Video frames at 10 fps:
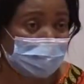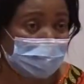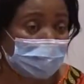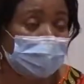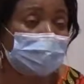
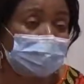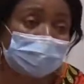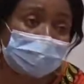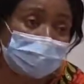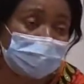
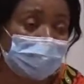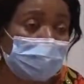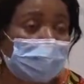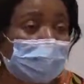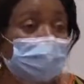And that is
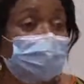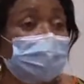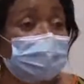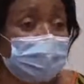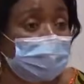what our
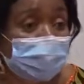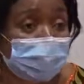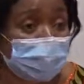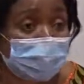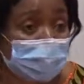oversight
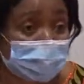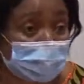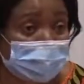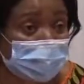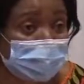function
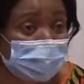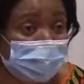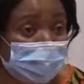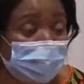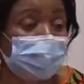is
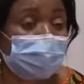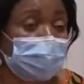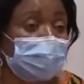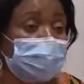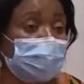to
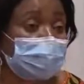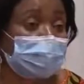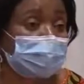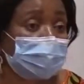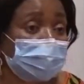make sure
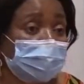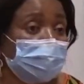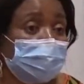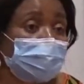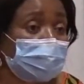that
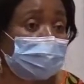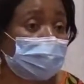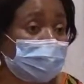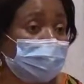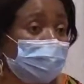the monies
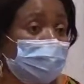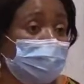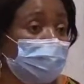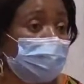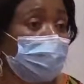that are meant
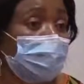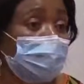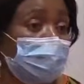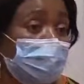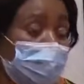for
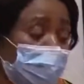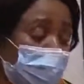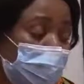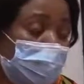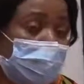
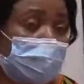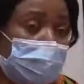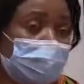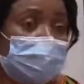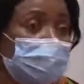
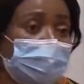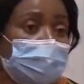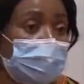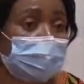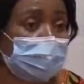
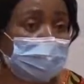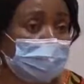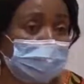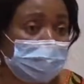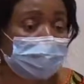specified
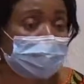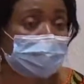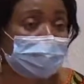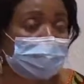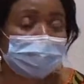
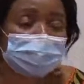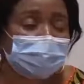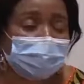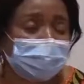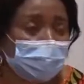transactions are
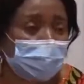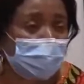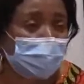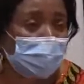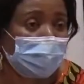paid for.
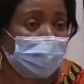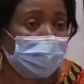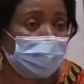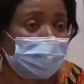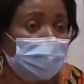
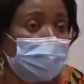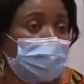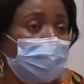So